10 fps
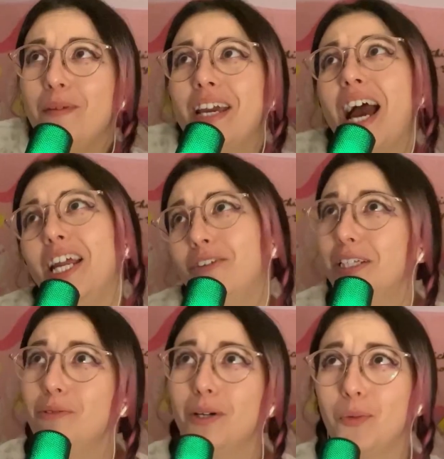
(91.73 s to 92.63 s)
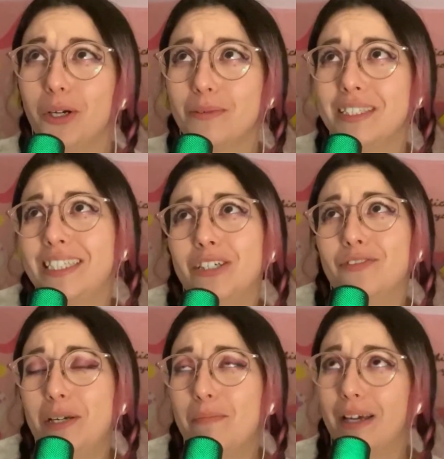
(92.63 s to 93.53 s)
Oh my god, I really want to work with
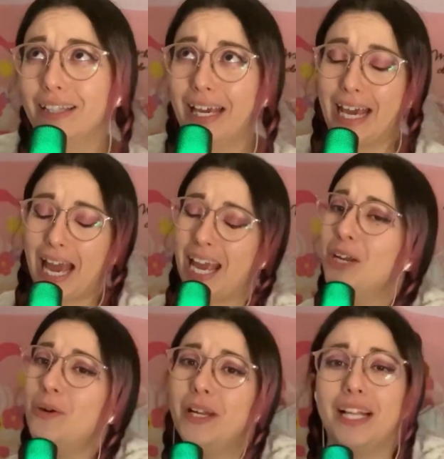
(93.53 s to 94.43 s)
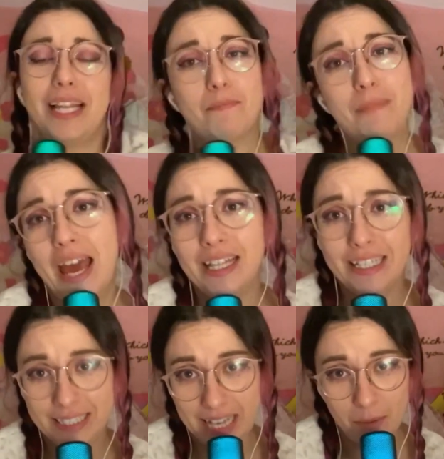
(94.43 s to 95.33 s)
Sylvie, but like, I don't want to let
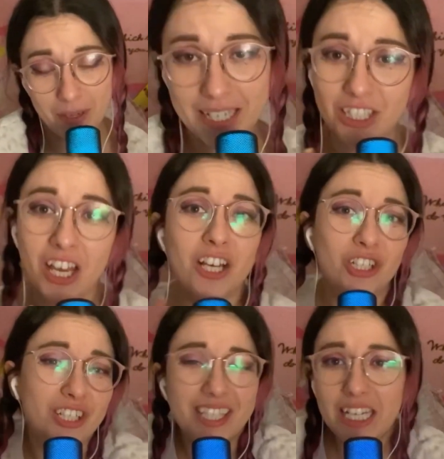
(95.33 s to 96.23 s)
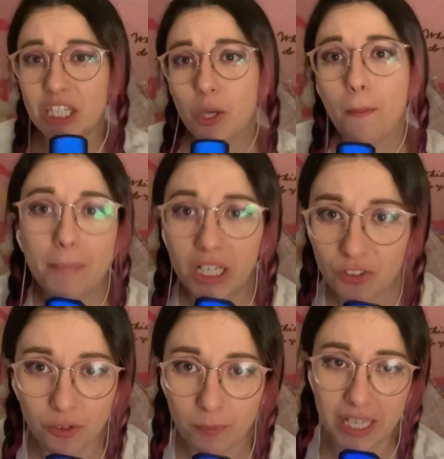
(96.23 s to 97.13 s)
Madeline down because she's done so
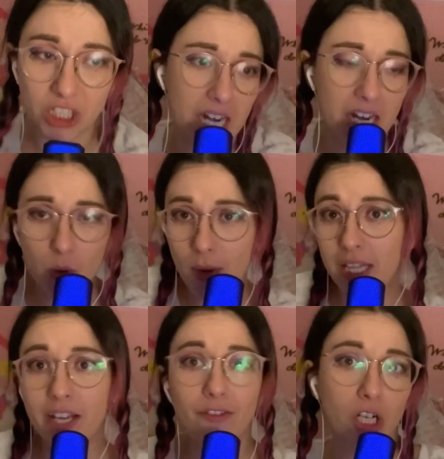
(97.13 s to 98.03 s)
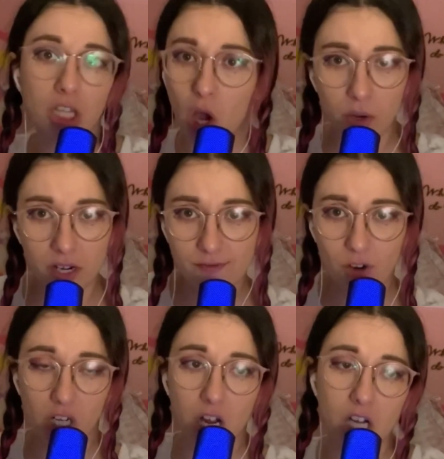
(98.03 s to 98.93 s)
much for me. I don't want to leave her alone in a
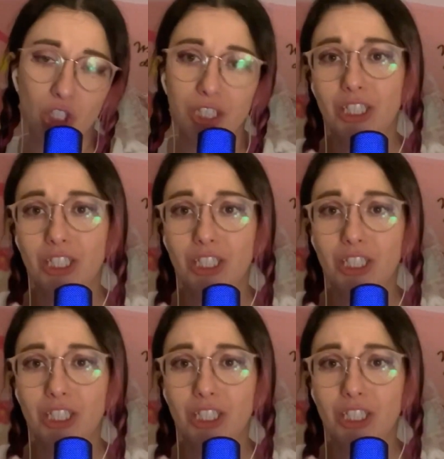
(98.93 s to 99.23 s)
foreign country